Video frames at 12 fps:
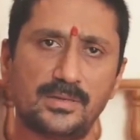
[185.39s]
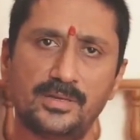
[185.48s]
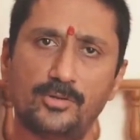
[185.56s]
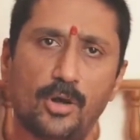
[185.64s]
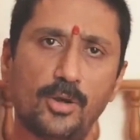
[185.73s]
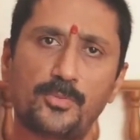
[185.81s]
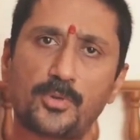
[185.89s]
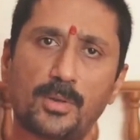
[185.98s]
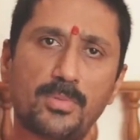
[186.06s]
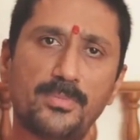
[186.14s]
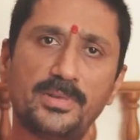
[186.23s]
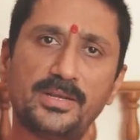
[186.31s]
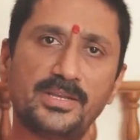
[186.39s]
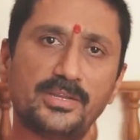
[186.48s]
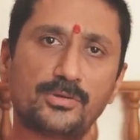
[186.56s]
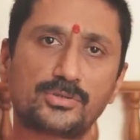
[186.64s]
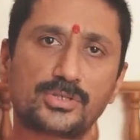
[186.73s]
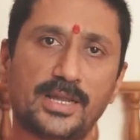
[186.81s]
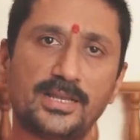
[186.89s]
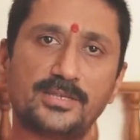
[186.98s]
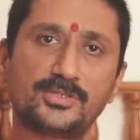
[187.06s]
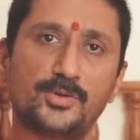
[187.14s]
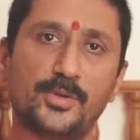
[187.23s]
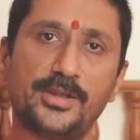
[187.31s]
in all probability, your child
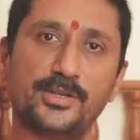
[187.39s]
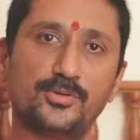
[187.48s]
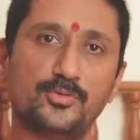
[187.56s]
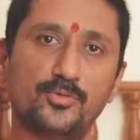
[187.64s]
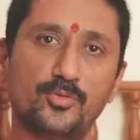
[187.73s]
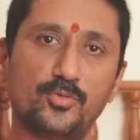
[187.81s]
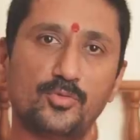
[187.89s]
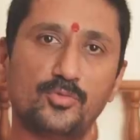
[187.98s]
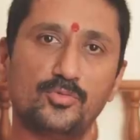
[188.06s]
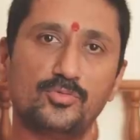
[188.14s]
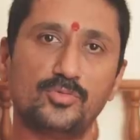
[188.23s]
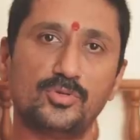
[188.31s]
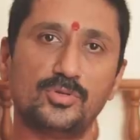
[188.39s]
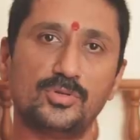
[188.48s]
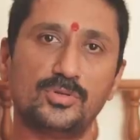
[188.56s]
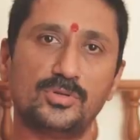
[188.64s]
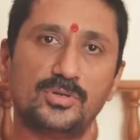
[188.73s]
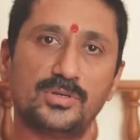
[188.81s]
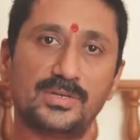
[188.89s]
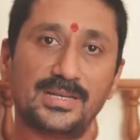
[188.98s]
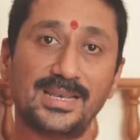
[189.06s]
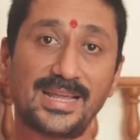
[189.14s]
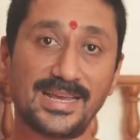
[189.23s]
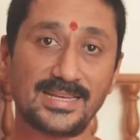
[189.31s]
is going to
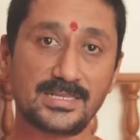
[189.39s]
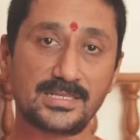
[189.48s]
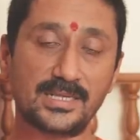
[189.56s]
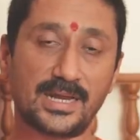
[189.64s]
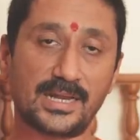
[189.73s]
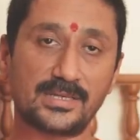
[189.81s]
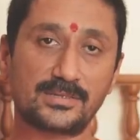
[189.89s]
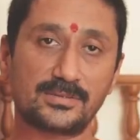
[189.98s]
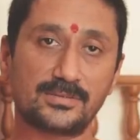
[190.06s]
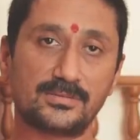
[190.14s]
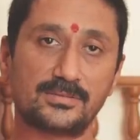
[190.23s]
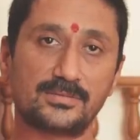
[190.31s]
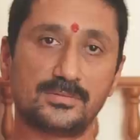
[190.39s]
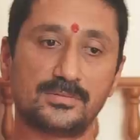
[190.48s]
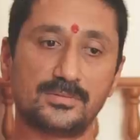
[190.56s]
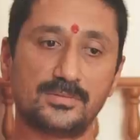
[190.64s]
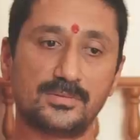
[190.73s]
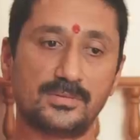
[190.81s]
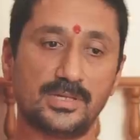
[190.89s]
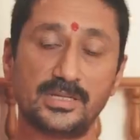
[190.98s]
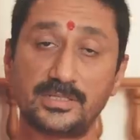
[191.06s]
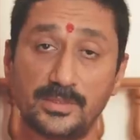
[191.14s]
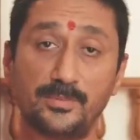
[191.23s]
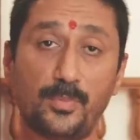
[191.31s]
realize that
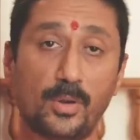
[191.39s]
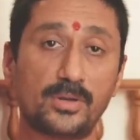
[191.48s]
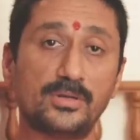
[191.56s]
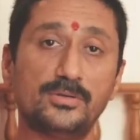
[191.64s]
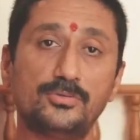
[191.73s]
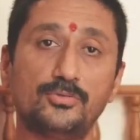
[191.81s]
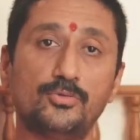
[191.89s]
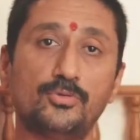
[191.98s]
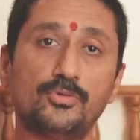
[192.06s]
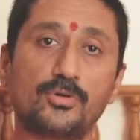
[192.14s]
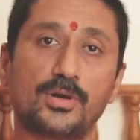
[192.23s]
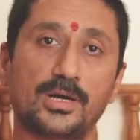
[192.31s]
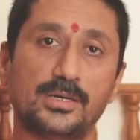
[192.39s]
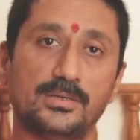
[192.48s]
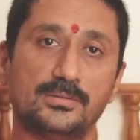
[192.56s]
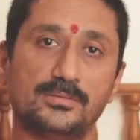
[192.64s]
it's important to do yoga.